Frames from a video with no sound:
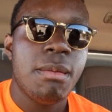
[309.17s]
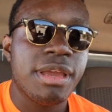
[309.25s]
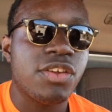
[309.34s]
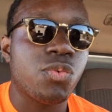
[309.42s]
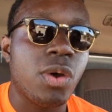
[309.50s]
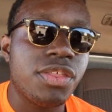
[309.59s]

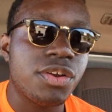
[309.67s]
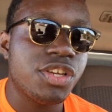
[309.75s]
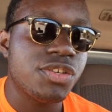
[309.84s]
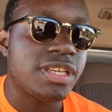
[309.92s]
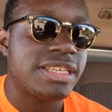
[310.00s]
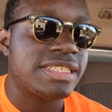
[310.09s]
Because whether
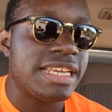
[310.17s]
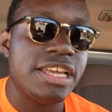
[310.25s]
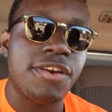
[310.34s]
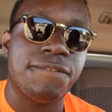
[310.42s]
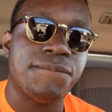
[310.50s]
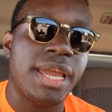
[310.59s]
you
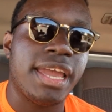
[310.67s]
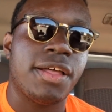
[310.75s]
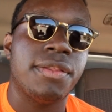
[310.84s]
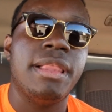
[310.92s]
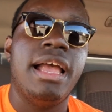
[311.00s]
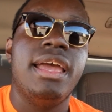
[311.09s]
succeed or
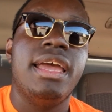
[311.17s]
fail,